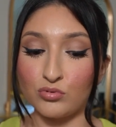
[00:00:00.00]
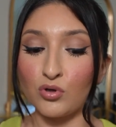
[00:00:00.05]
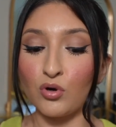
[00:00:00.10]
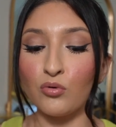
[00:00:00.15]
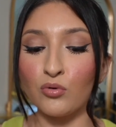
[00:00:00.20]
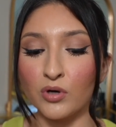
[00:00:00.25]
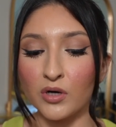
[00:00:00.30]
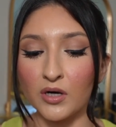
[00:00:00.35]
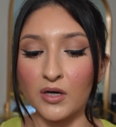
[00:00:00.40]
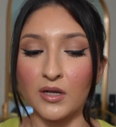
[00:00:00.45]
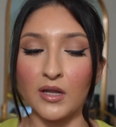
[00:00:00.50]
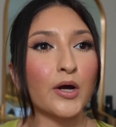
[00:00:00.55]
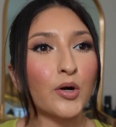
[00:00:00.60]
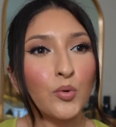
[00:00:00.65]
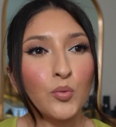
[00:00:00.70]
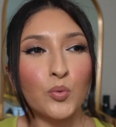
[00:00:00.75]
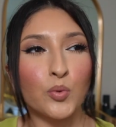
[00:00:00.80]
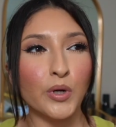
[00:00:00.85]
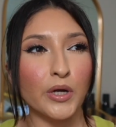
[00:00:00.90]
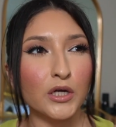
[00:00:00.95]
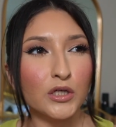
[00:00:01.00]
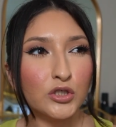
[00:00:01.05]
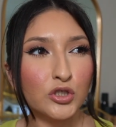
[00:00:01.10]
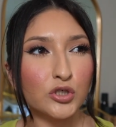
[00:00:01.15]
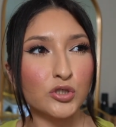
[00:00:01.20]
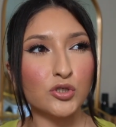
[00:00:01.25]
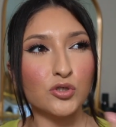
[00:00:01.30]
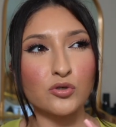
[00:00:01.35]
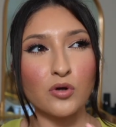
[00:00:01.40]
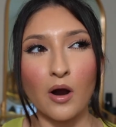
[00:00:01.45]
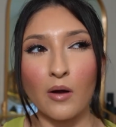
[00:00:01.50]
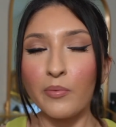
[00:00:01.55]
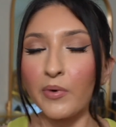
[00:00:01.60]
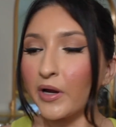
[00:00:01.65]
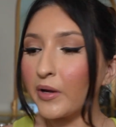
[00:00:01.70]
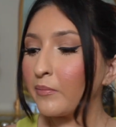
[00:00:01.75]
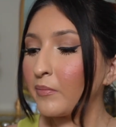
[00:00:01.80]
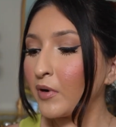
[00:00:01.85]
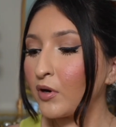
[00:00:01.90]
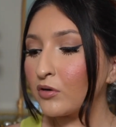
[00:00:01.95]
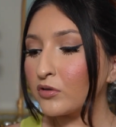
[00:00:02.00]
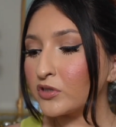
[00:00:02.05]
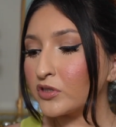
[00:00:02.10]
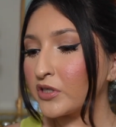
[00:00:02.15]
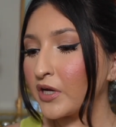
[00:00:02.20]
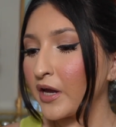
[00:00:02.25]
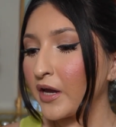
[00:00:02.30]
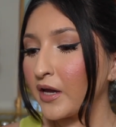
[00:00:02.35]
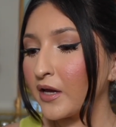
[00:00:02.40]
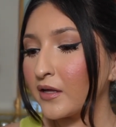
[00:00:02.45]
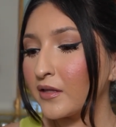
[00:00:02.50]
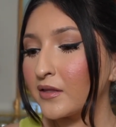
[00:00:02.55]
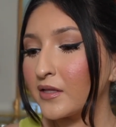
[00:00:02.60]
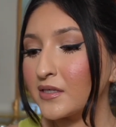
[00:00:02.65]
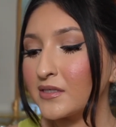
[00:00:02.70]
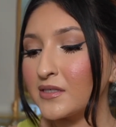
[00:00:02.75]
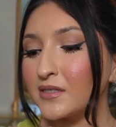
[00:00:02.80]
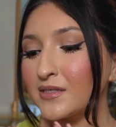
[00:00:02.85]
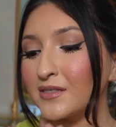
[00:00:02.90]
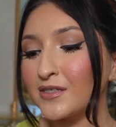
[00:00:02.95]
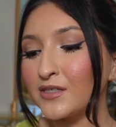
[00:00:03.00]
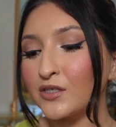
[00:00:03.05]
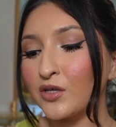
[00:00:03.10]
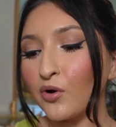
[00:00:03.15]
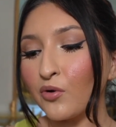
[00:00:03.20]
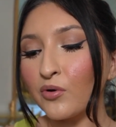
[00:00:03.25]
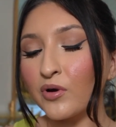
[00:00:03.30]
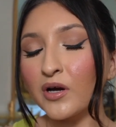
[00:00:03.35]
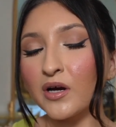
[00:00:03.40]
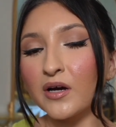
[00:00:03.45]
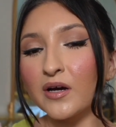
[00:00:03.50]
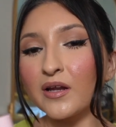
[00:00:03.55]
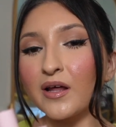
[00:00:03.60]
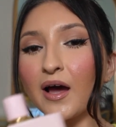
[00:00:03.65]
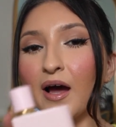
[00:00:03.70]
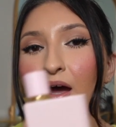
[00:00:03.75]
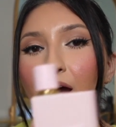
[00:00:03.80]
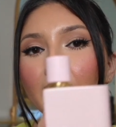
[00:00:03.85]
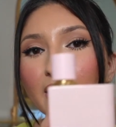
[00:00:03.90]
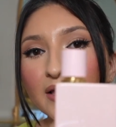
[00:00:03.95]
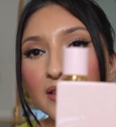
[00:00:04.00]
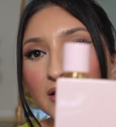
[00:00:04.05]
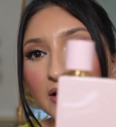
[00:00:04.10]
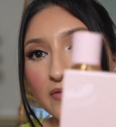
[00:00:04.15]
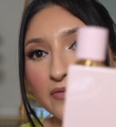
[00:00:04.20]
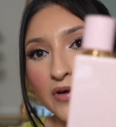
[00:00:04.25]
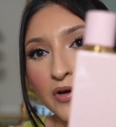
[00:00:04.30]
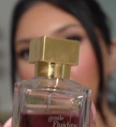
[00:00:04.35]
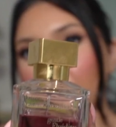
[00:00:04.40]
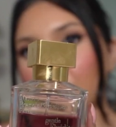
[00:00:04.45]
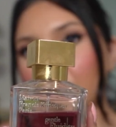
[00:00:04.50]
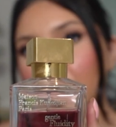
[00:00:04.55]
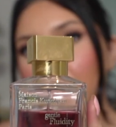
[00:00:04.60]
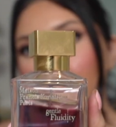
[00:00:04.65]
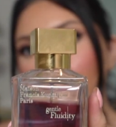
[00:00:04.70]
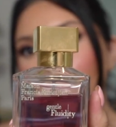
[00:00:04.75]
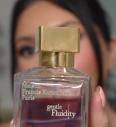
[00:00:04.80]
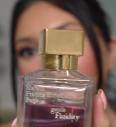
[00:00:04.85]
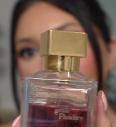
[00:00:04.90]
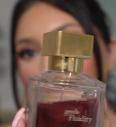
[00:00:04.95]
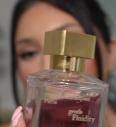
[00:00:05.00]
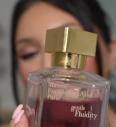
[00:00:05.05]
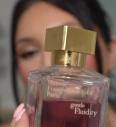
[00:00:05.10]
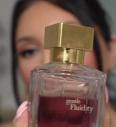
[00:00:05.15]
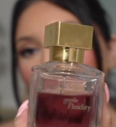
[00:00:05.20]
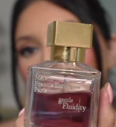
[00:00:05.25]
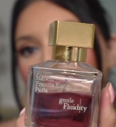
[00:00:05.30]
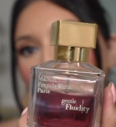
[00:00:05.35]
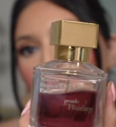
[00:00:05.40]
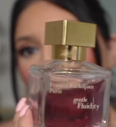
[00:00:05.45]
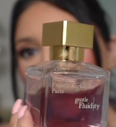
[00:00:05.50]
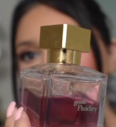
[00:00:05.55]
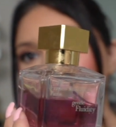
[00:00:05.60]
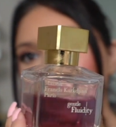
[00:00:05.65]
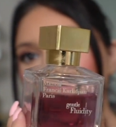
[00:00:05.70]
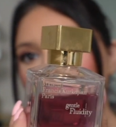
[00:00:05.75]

so good like a rich strawberry milkshake this is so good i love it next up another perfume